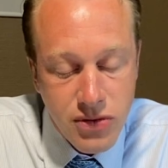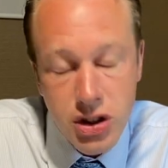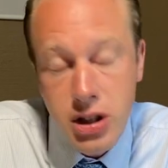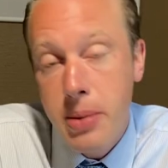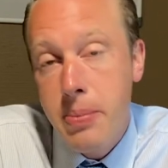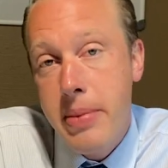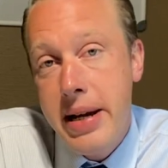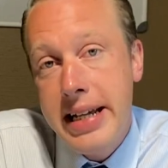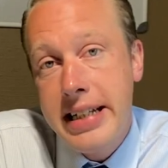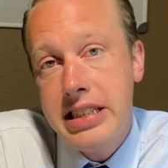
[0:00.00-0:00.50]

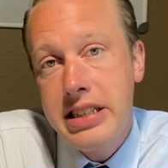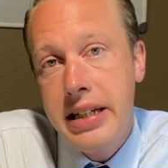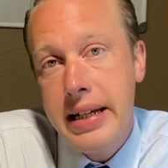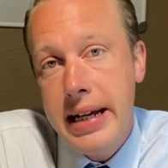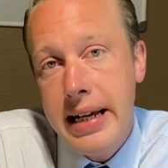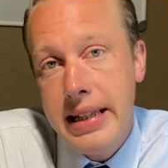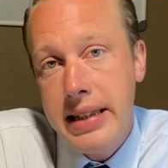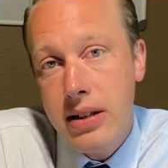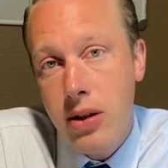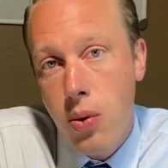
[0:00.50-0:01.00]
to
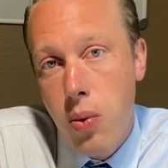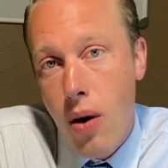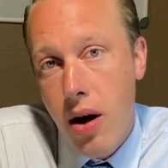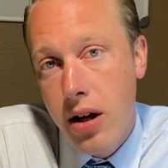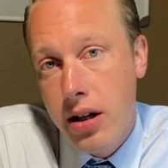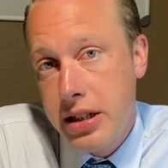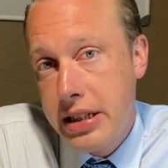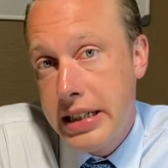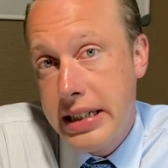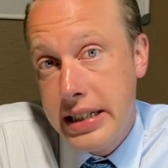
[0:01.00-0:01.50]
maintain the
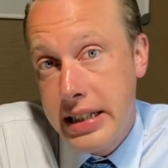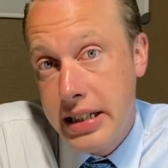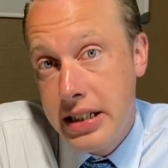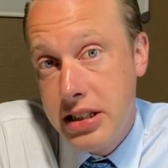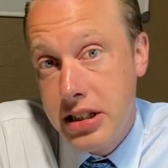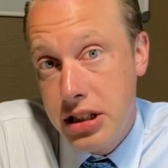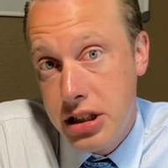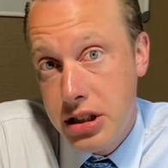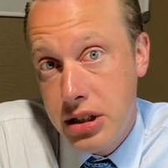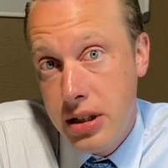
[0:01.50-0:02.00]
quality and
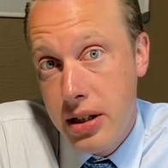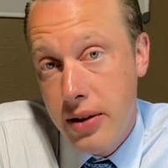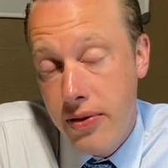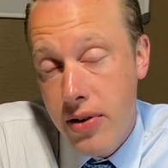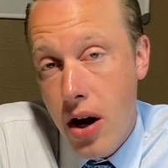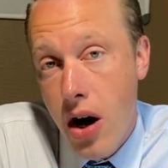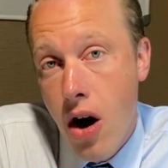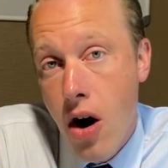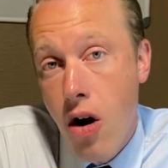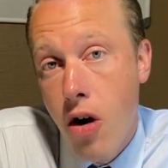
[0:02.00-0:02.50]
condition of
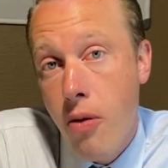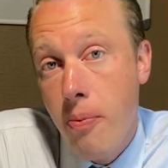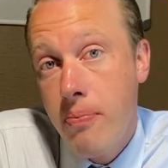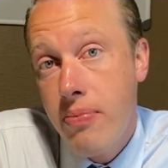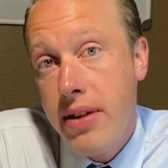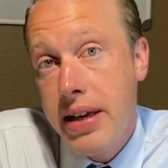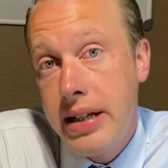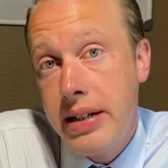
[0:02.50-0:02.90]
the home.